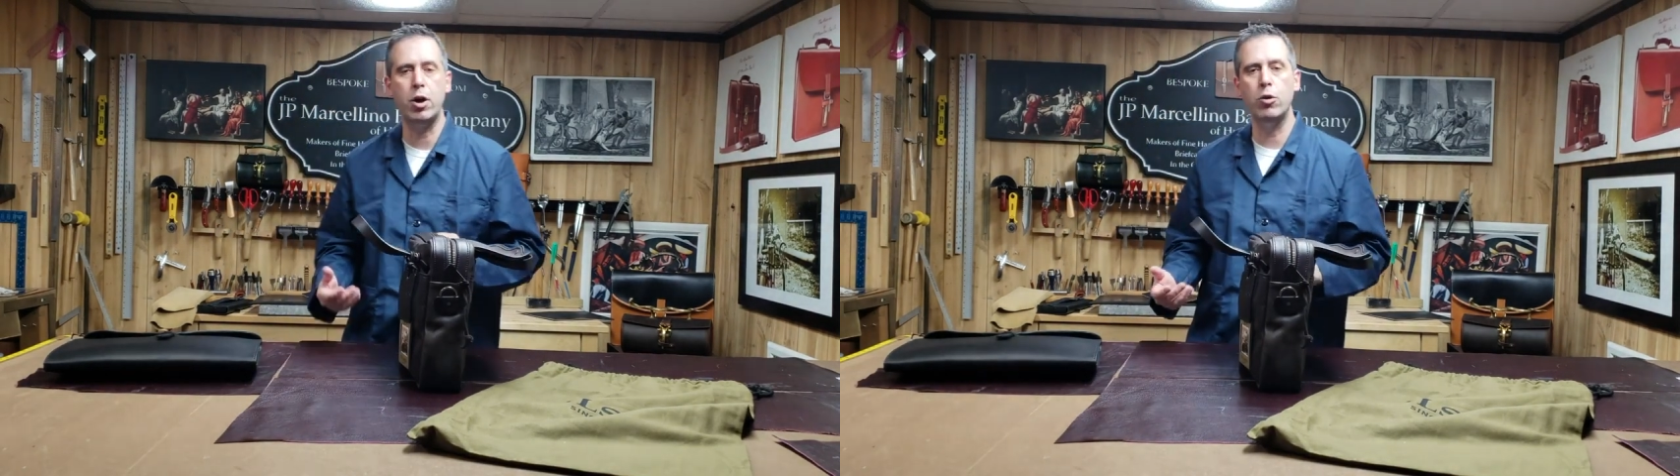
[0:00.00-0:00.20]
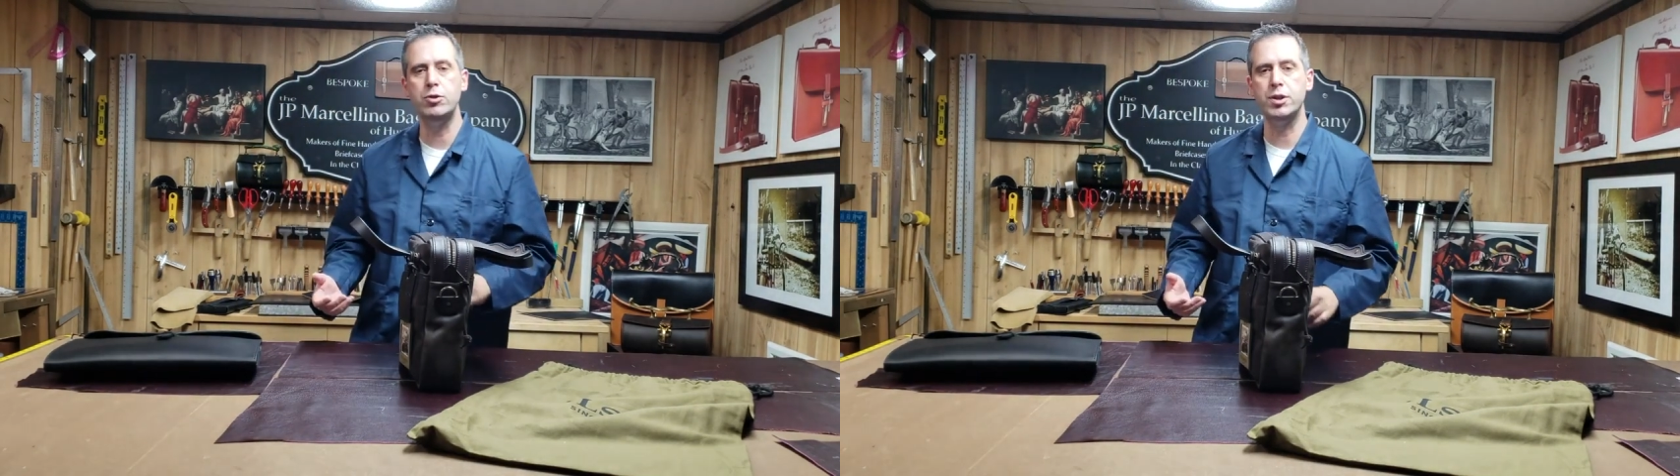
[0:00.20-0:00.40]

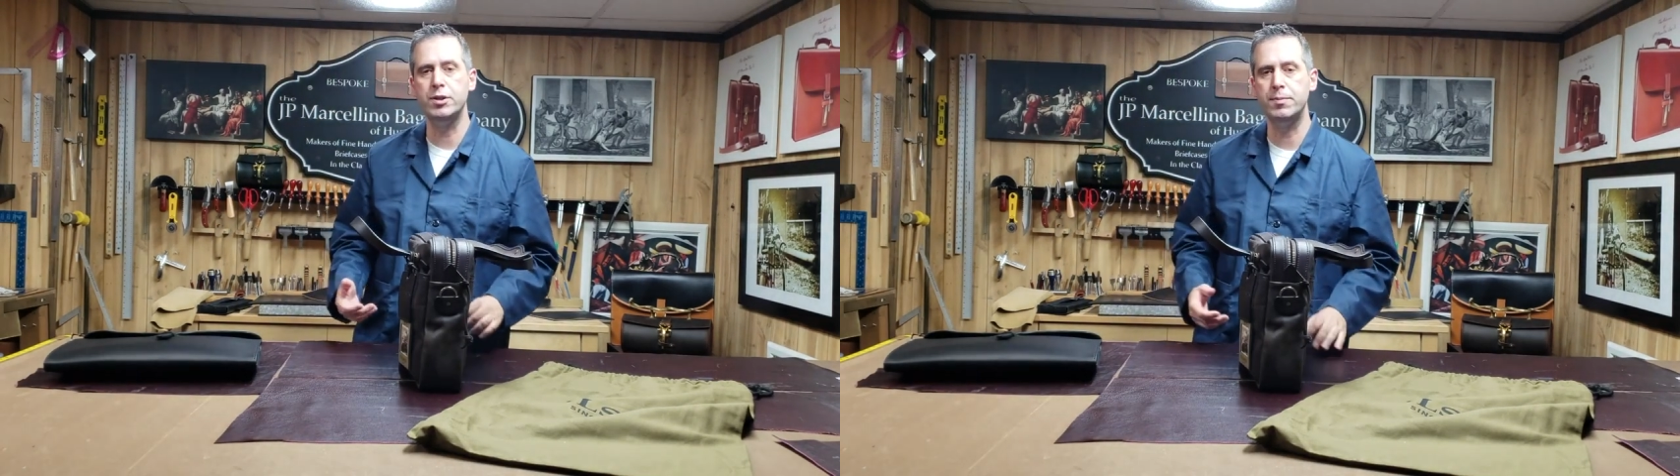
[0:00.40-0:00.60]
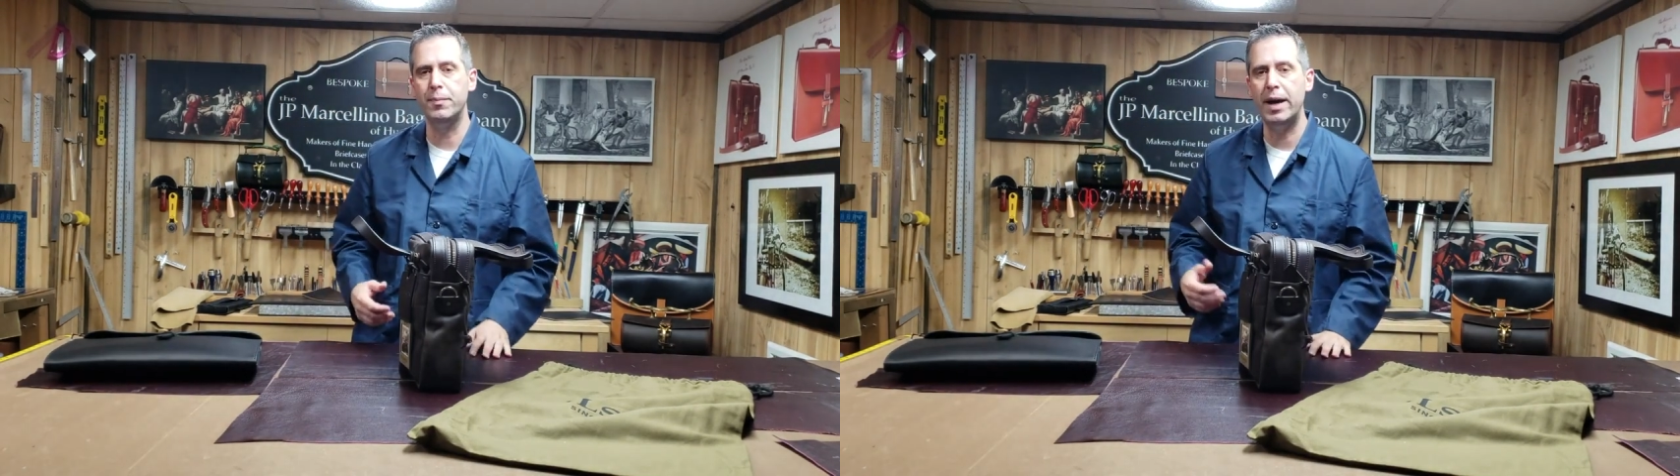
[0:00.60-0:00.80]

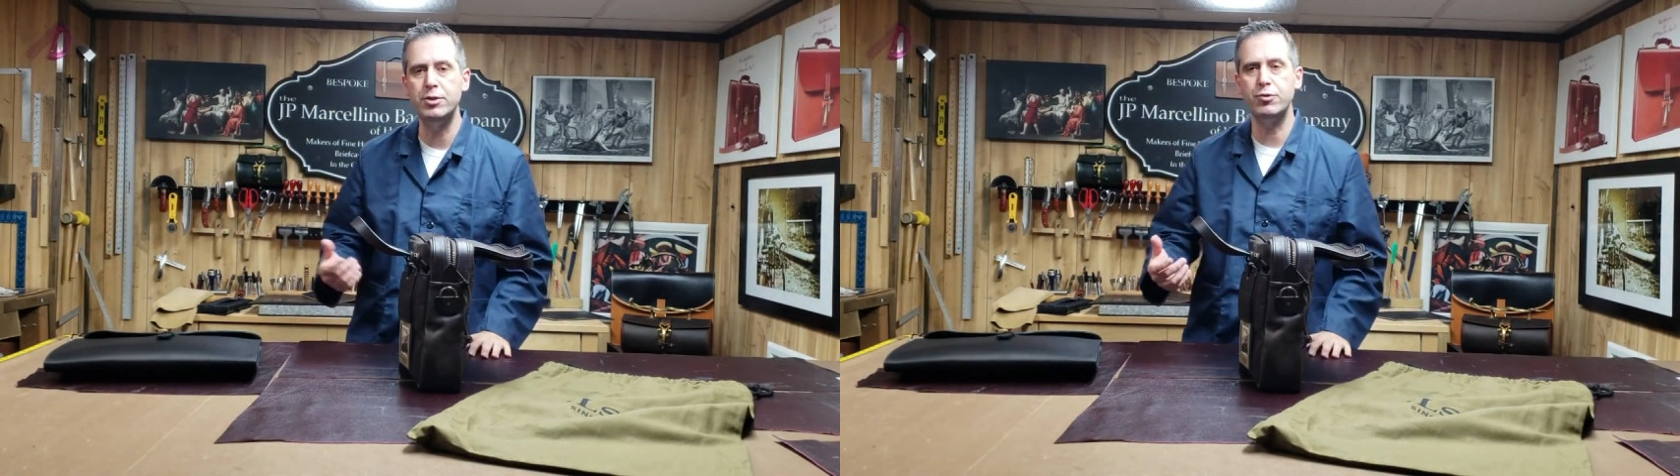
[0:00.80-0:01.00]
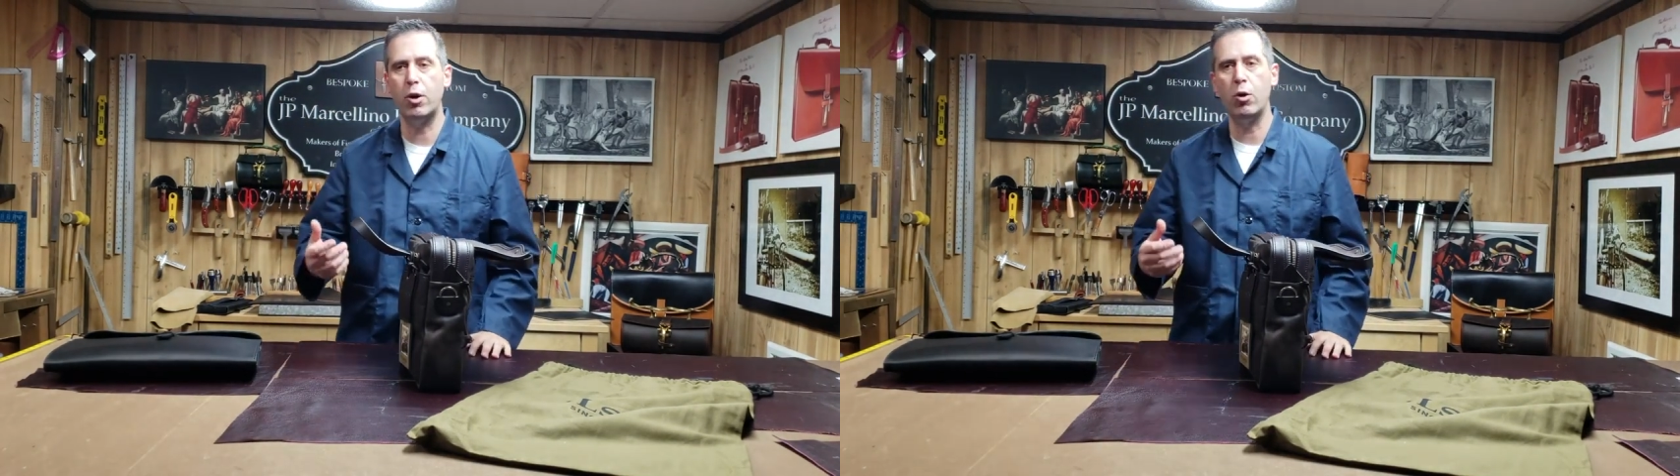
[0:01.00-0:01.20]
Coach's
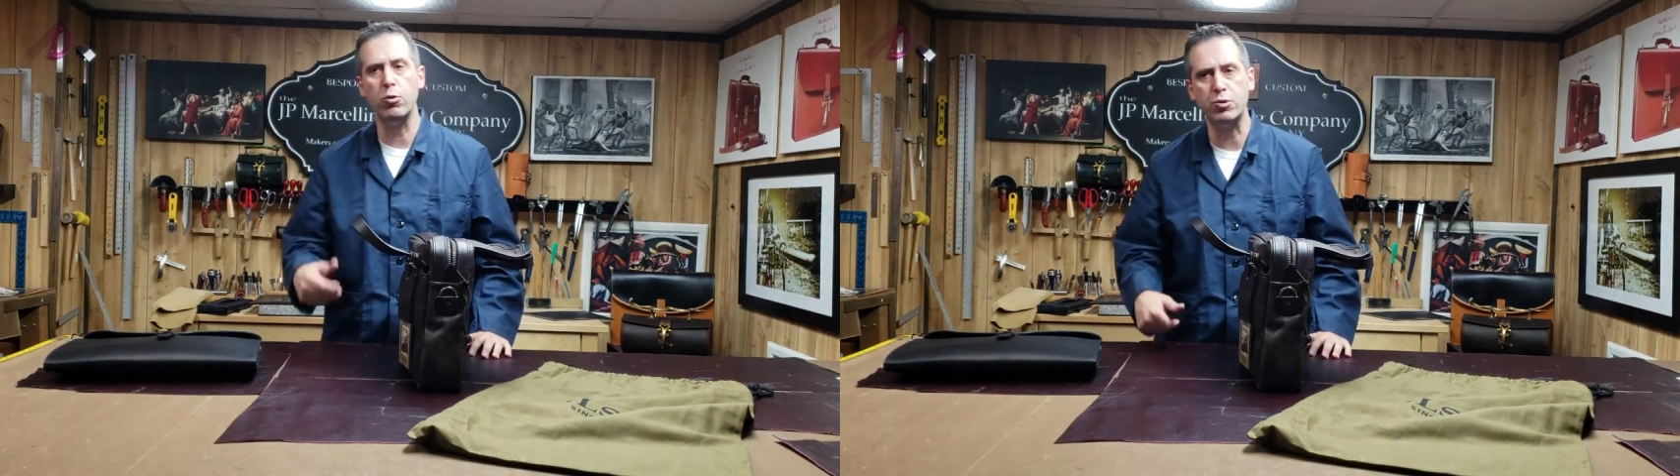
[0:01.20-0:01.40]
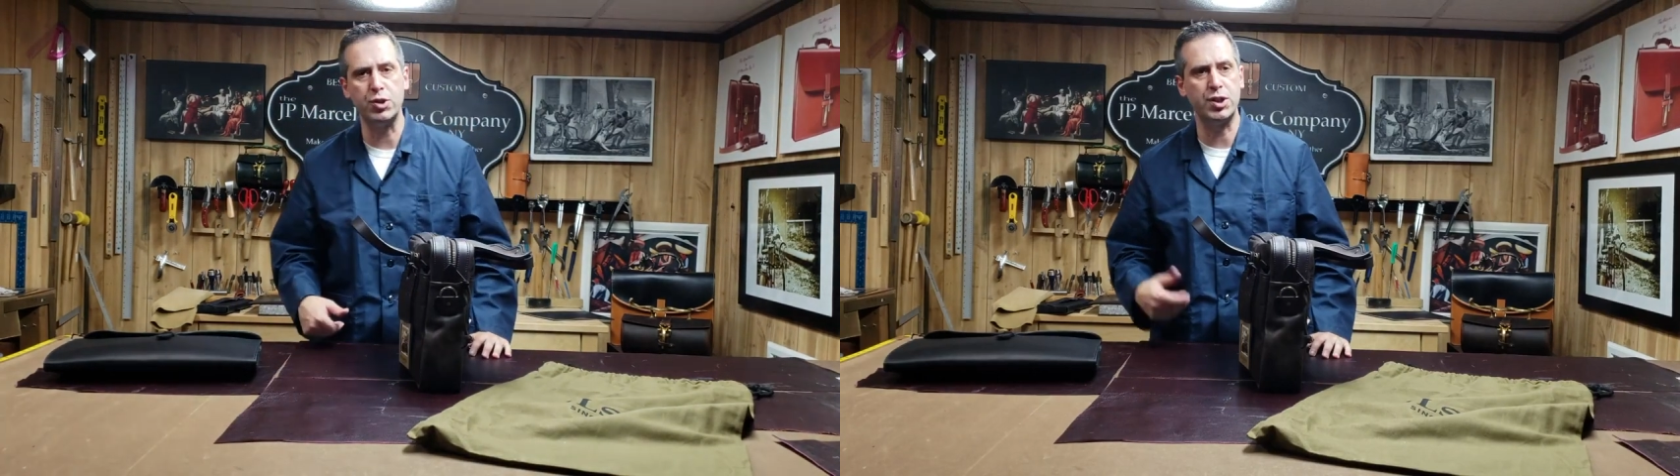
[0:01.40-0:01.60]

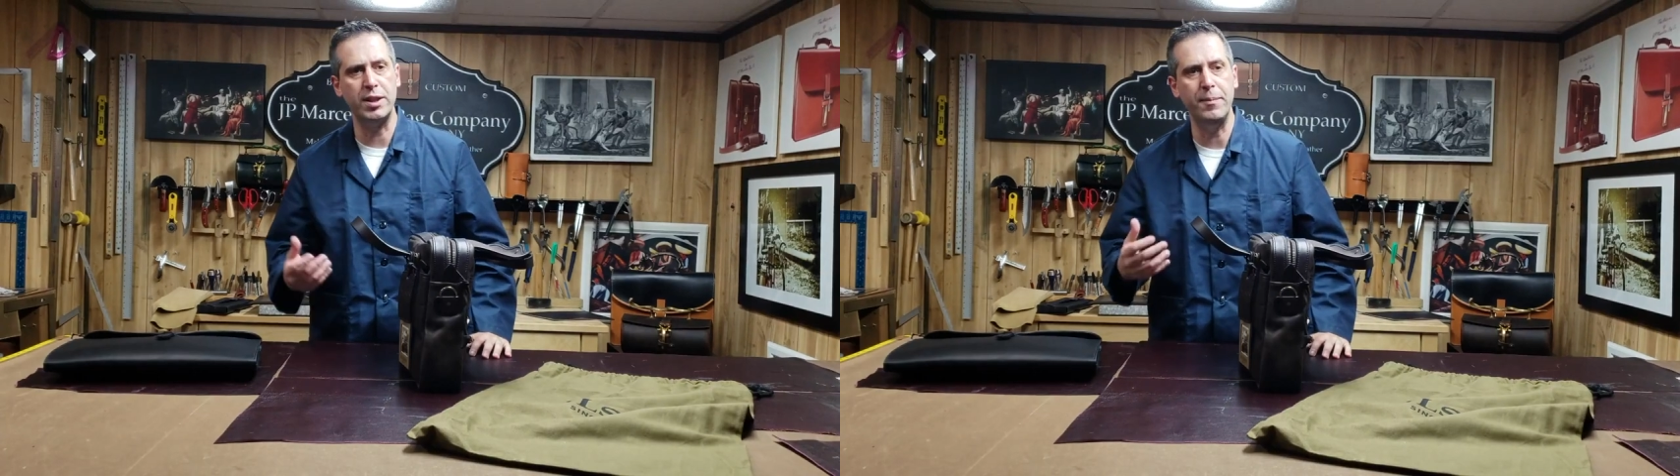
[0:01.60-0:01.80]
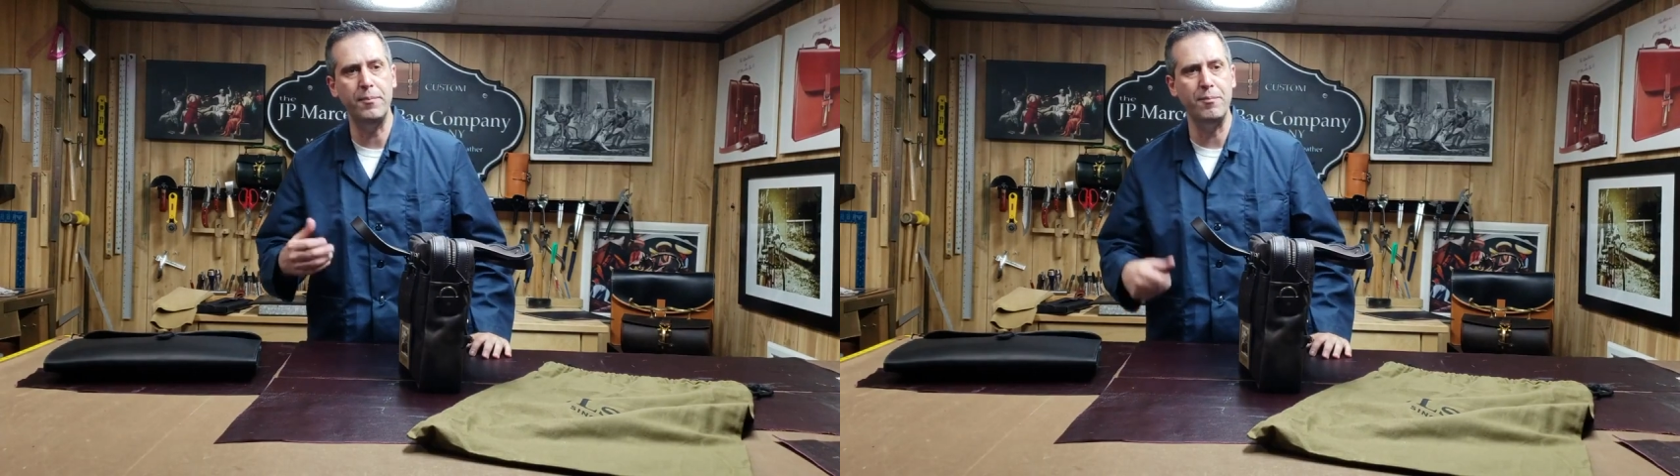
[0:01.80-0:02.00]
Metro
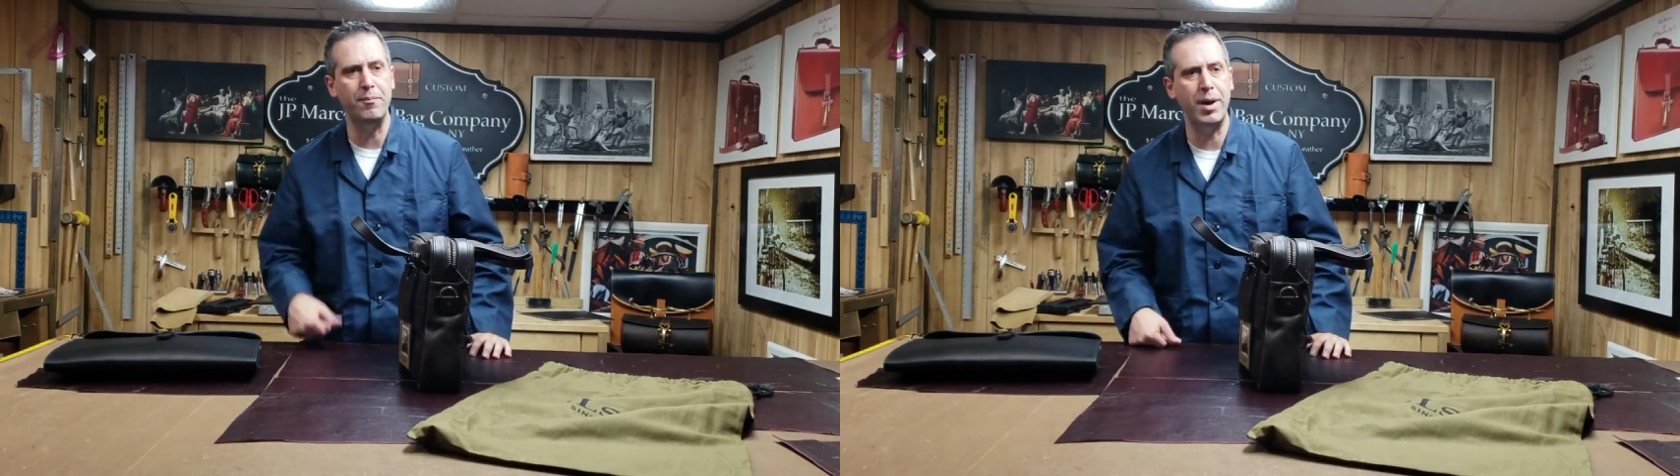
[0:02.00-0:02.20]
Slim